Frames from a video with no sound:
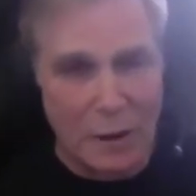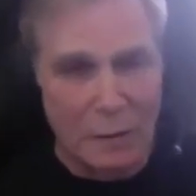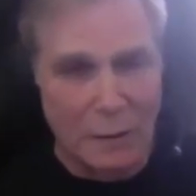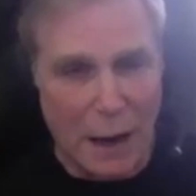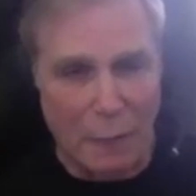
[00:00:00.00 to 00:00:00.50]

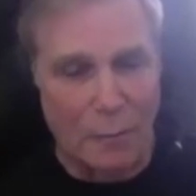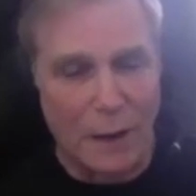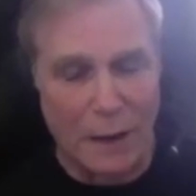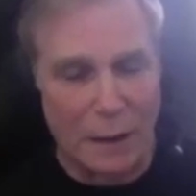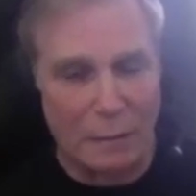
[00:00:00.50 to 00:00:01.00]
they were
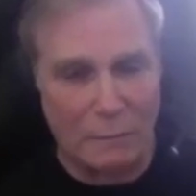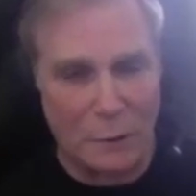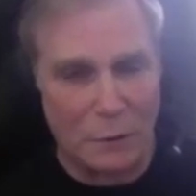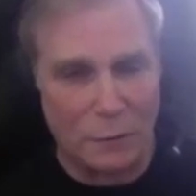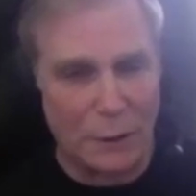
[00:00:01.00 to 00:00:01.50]
making
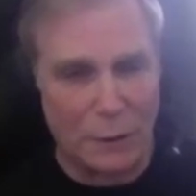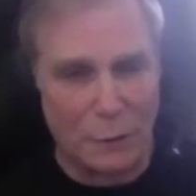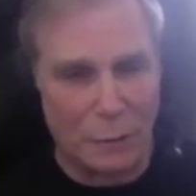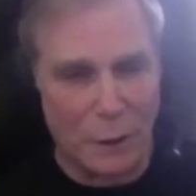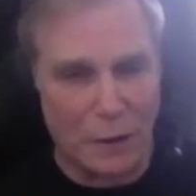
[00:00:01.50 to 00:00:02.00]
two three
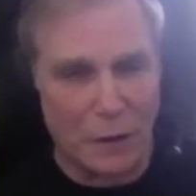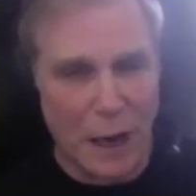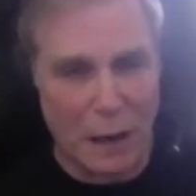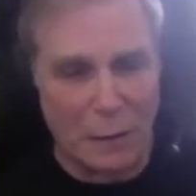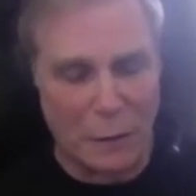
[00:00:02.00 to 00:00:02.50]
hundred million
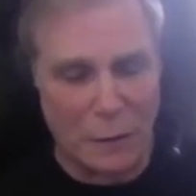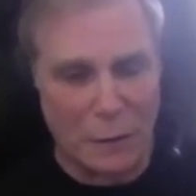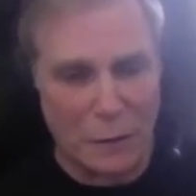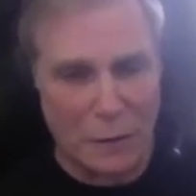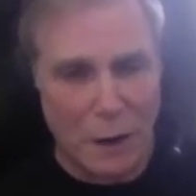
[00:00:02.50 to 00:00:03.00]
dollars
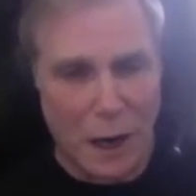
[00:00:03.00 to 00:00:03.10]
yeah.